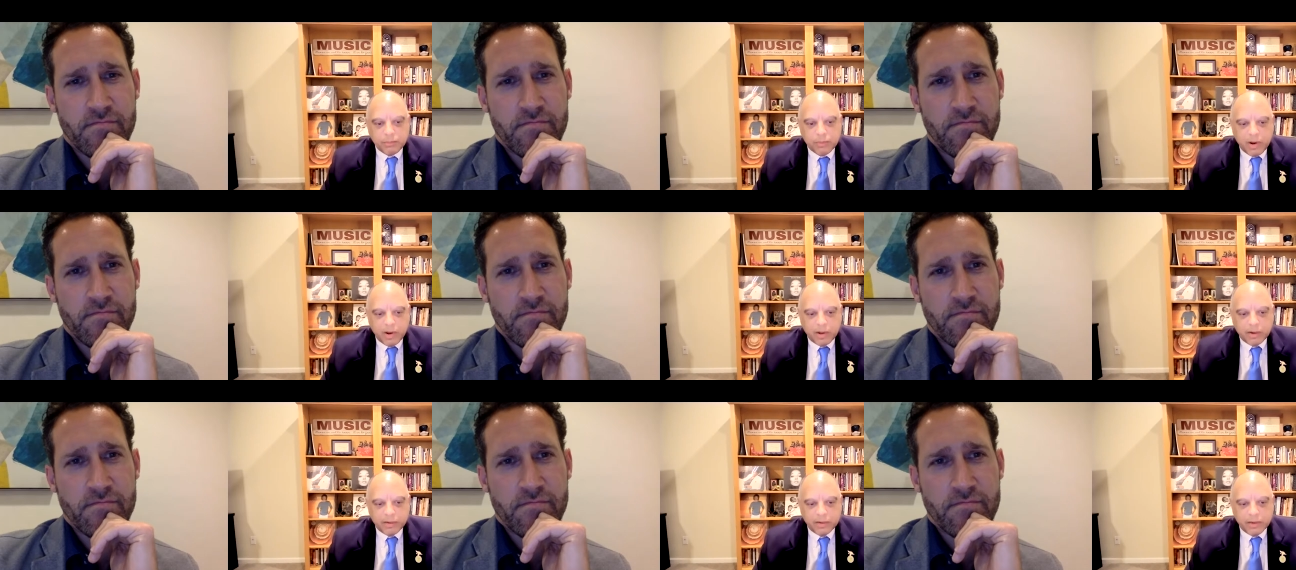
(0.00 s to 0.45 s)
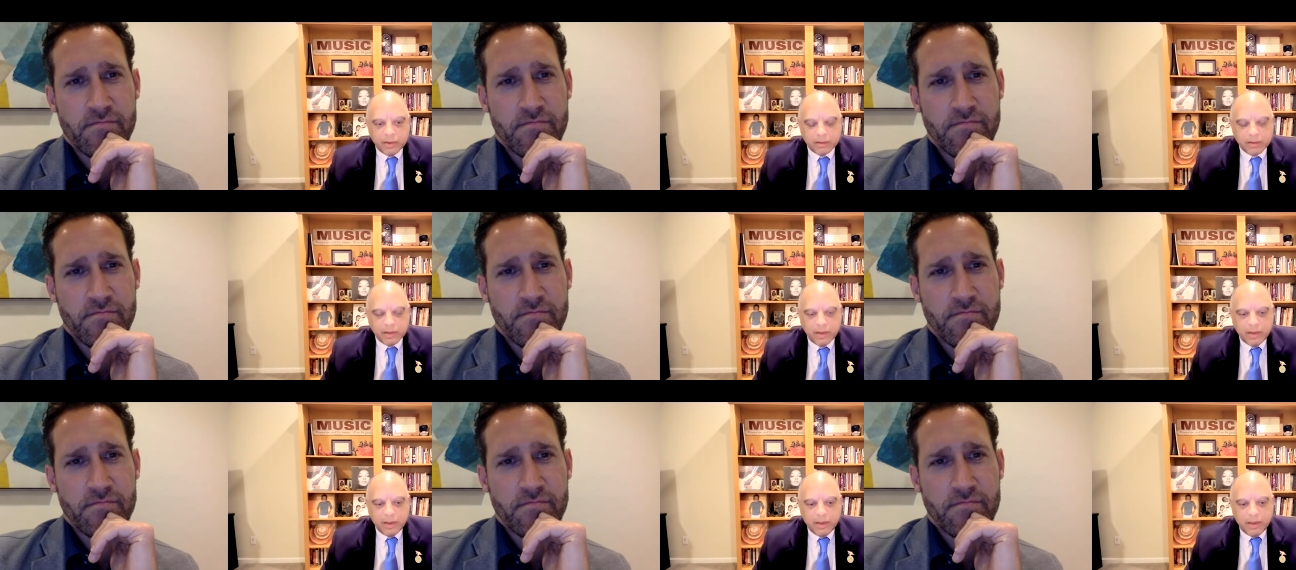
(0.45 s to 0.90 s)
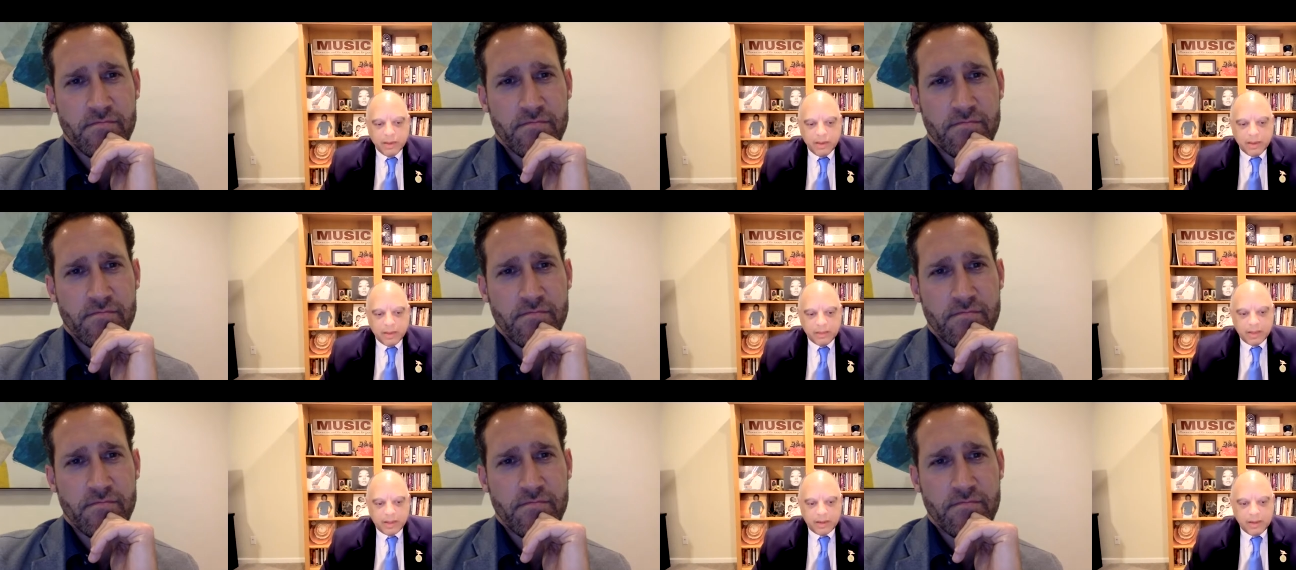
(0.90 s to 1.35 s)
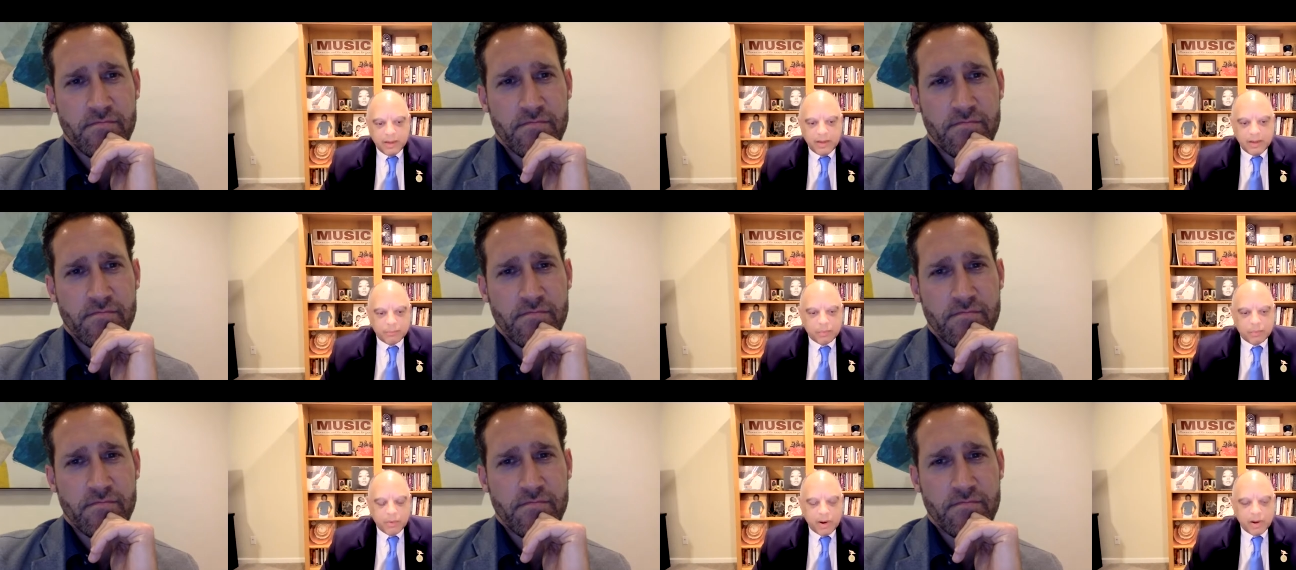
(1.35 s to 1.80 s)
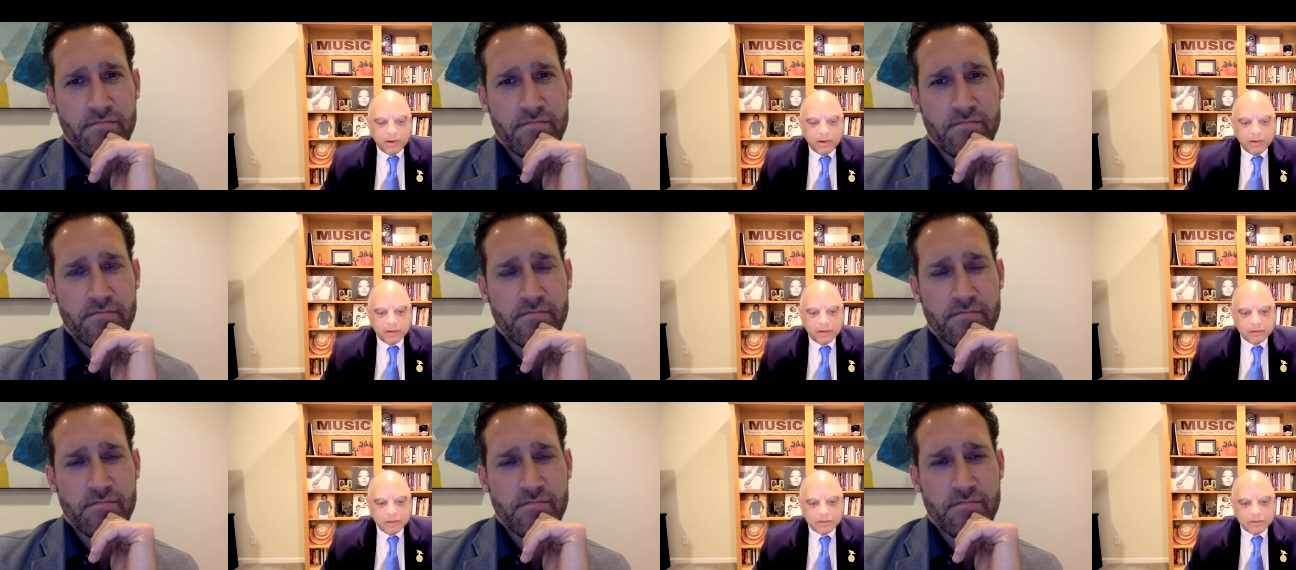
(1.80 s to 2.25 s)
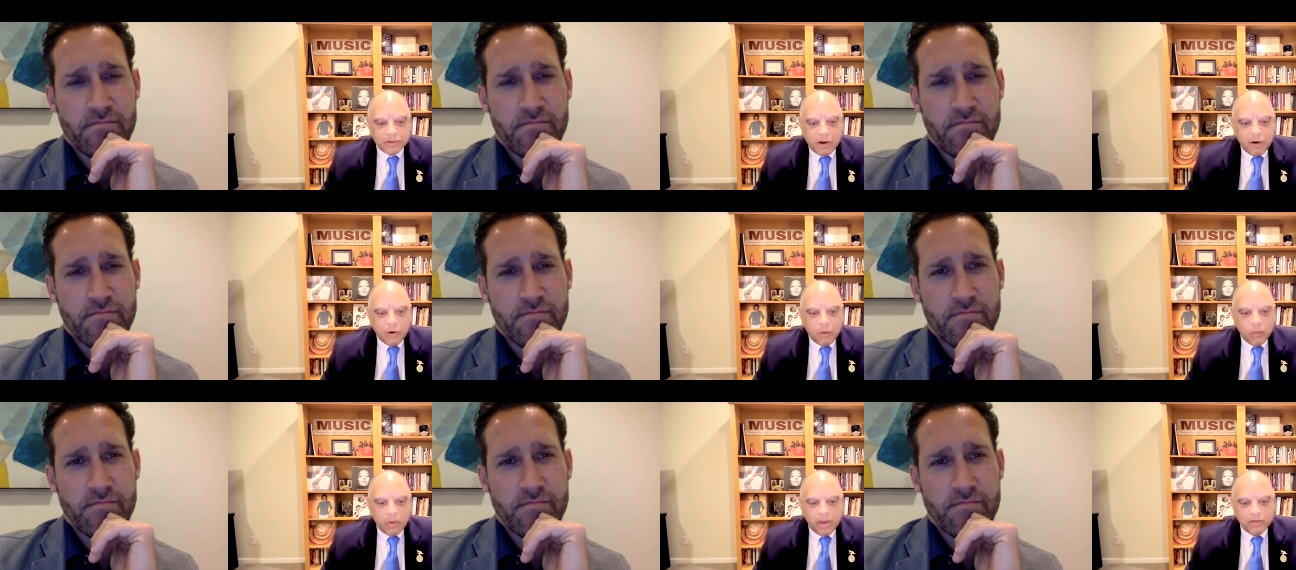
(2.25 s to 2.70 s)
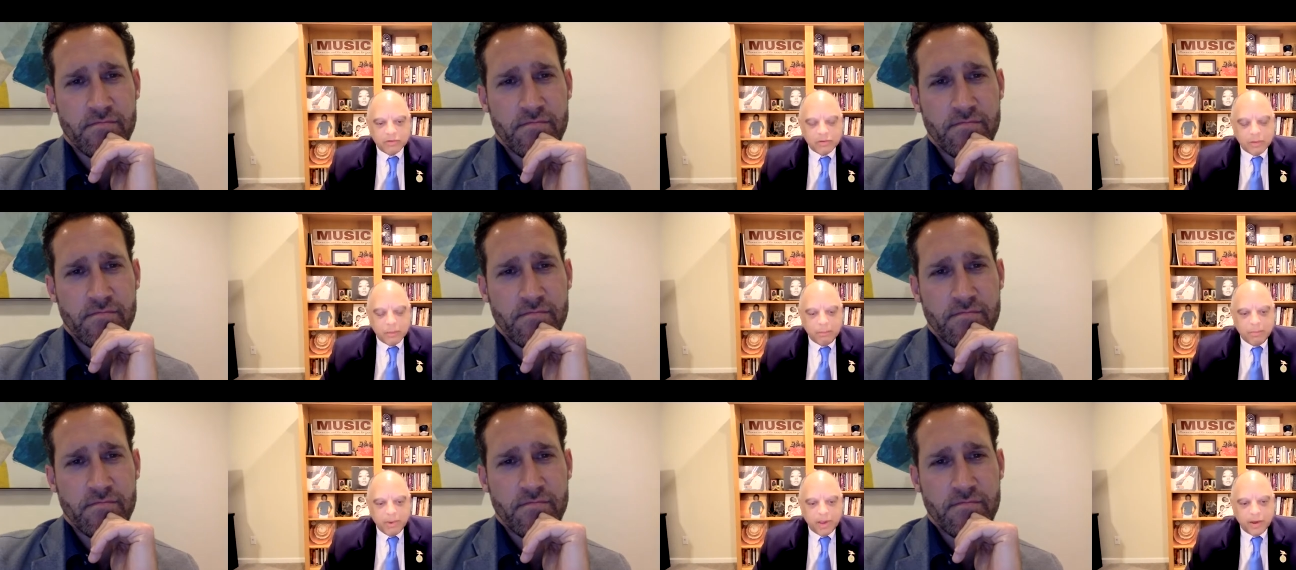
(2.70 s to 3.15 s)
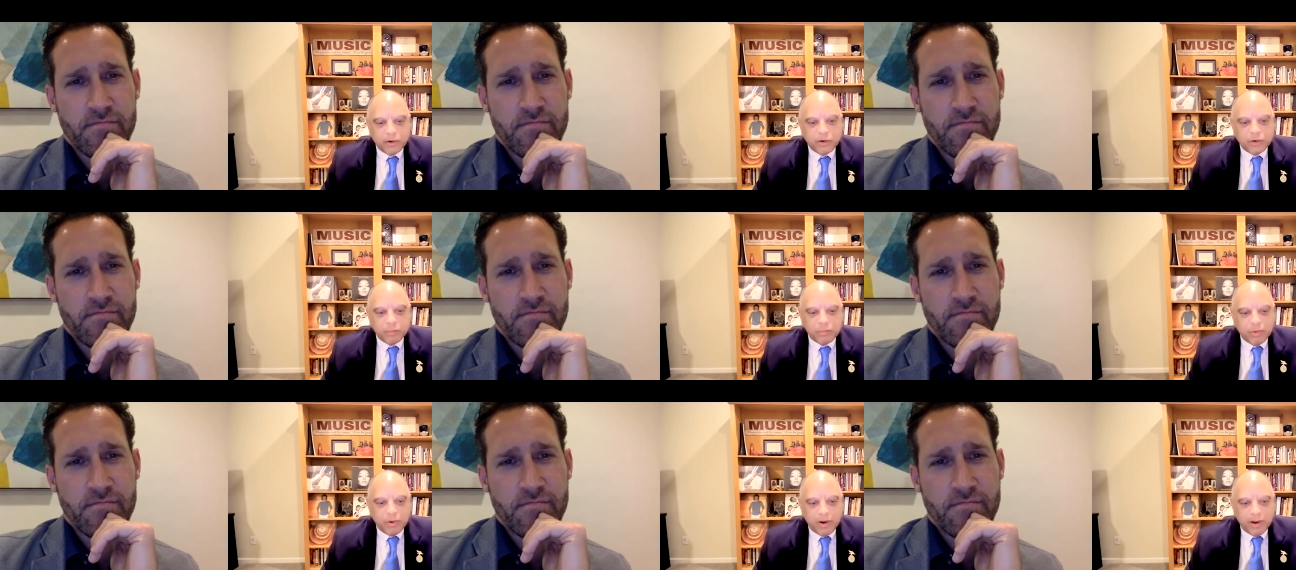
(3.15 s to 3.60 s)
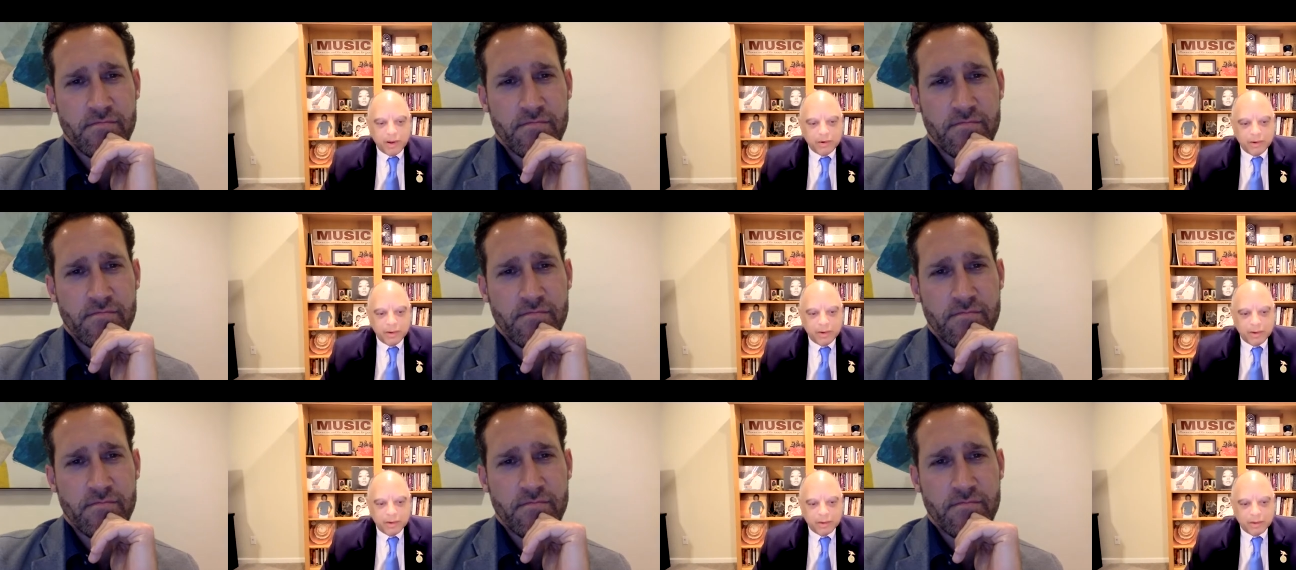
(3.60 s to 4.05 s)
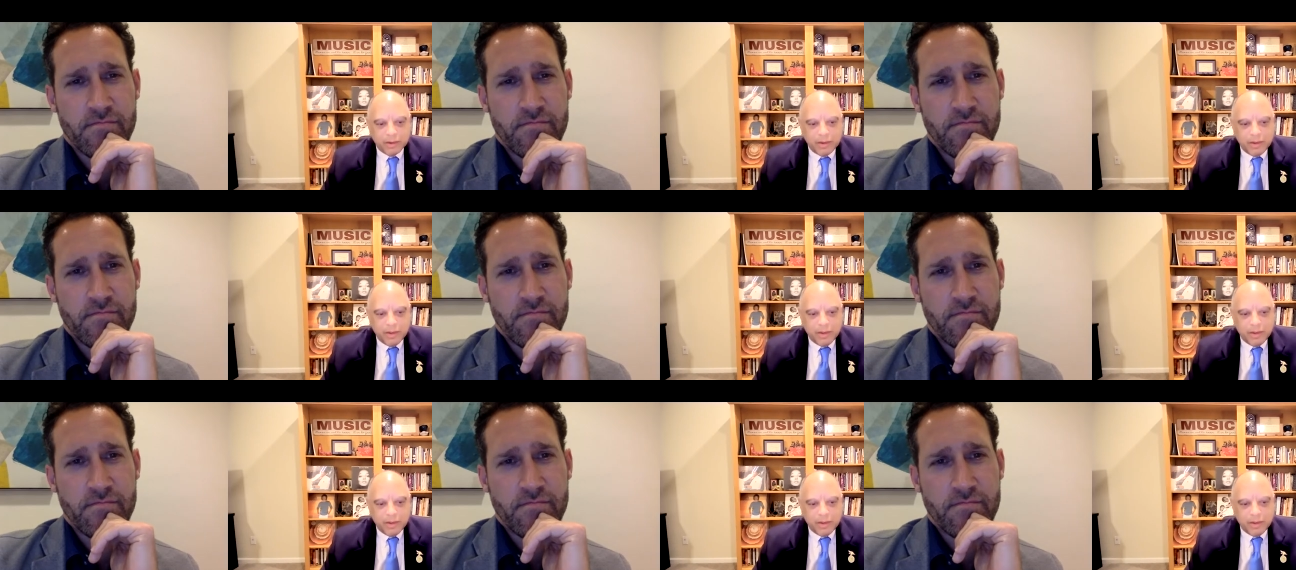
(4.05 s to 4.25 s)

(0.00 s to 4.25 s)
Speaker 1: product. That end product is always a better product